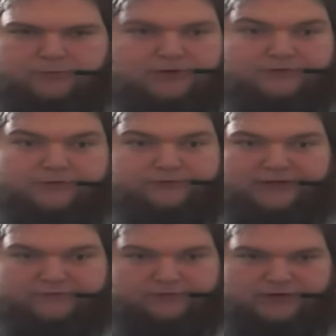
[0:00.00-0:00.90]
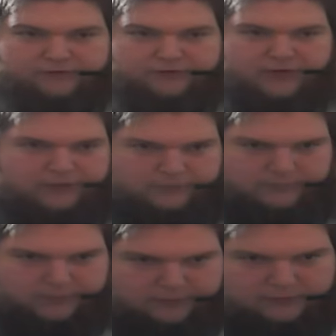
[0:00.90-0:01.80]
whatever flavor I decide of the
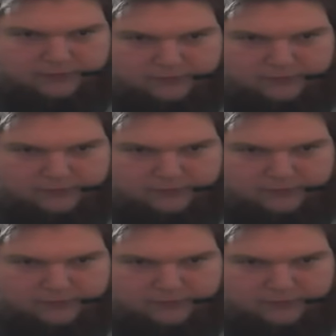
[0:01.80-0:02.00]
month,